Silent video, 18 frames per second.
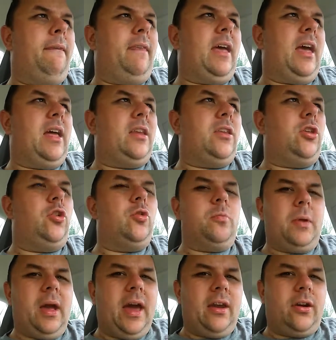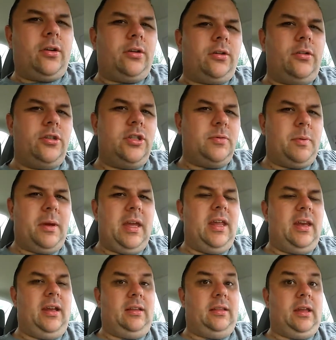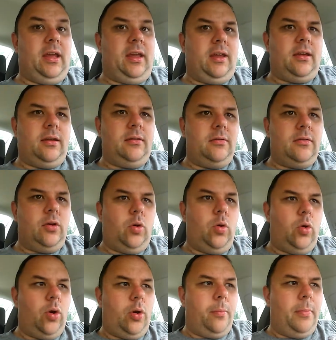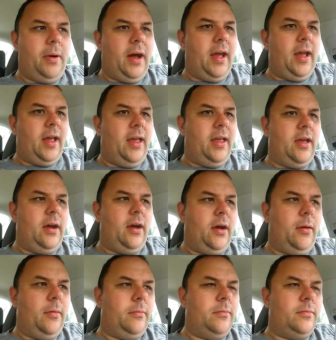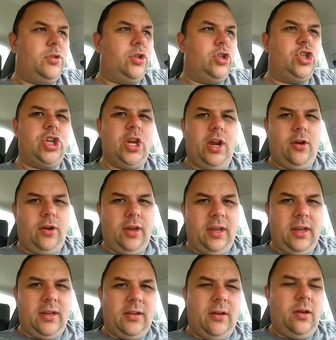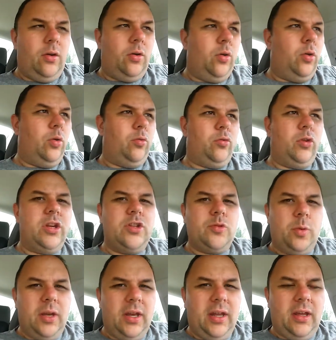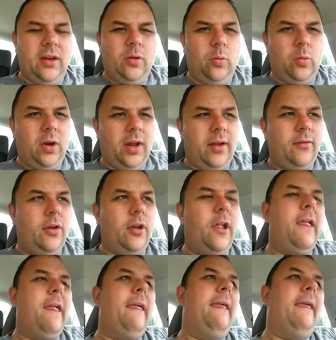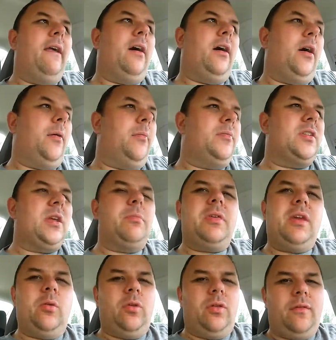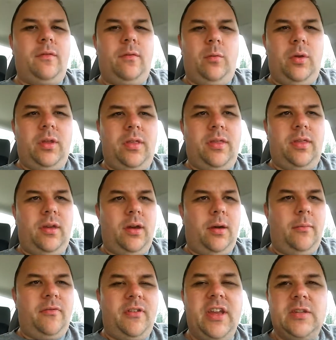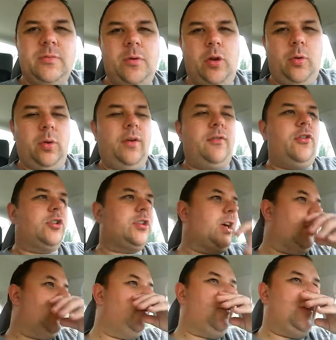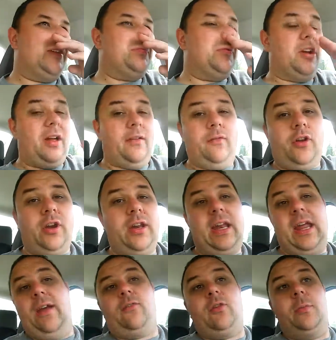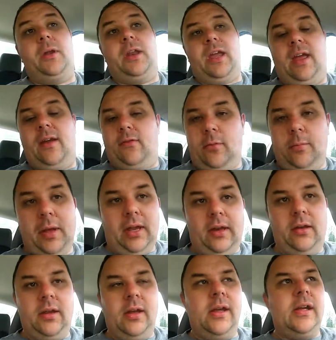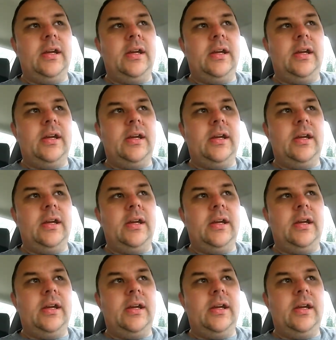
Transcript: that you matter just by hitting like or by sharing it or retweeting it or whatever. Same thing with Facebook. When I first got on Facebook, I friended everybody I ever met.